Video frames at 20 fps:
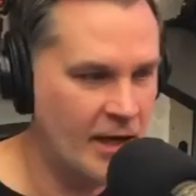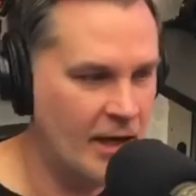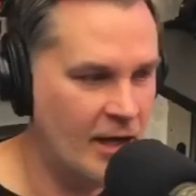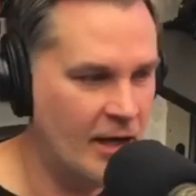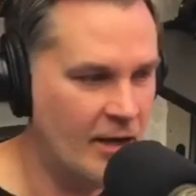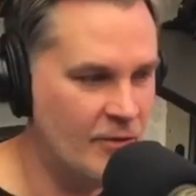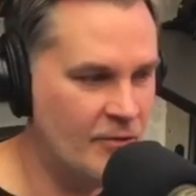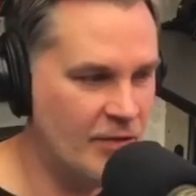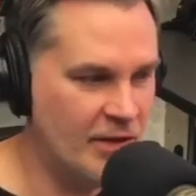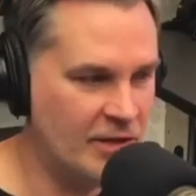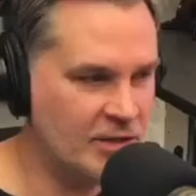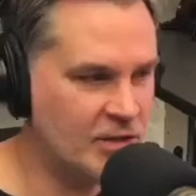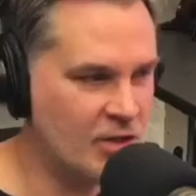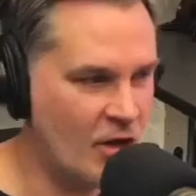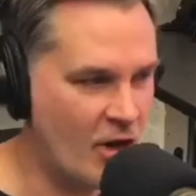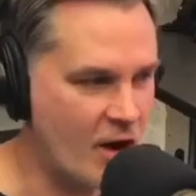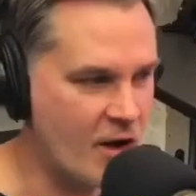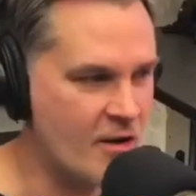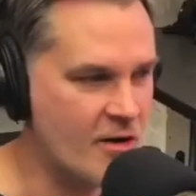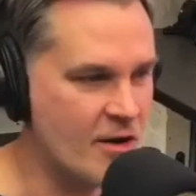many. Vince so
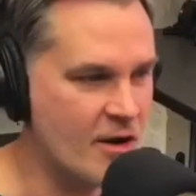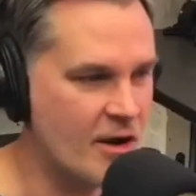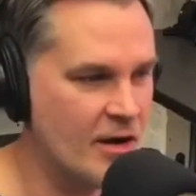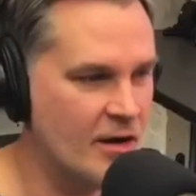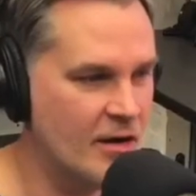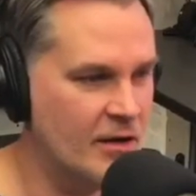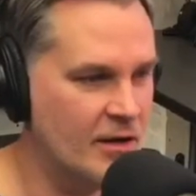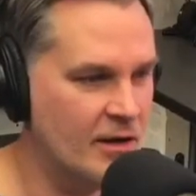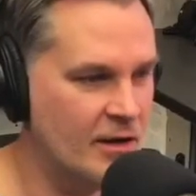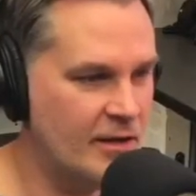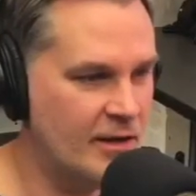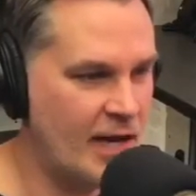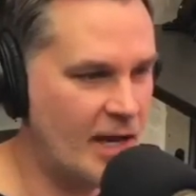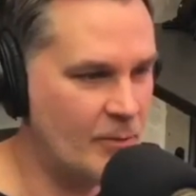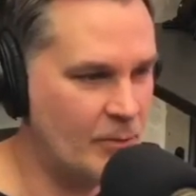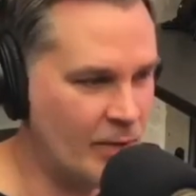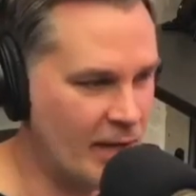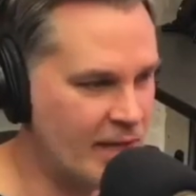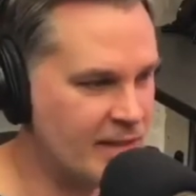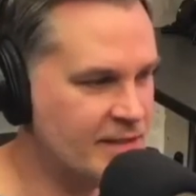Carter. Many. I love. God
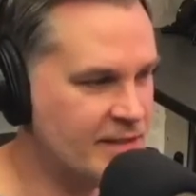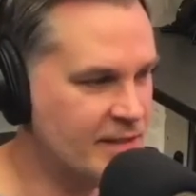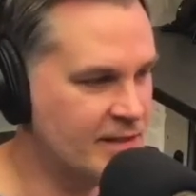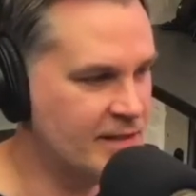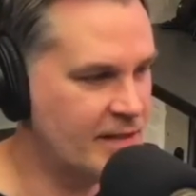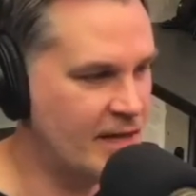him. bless this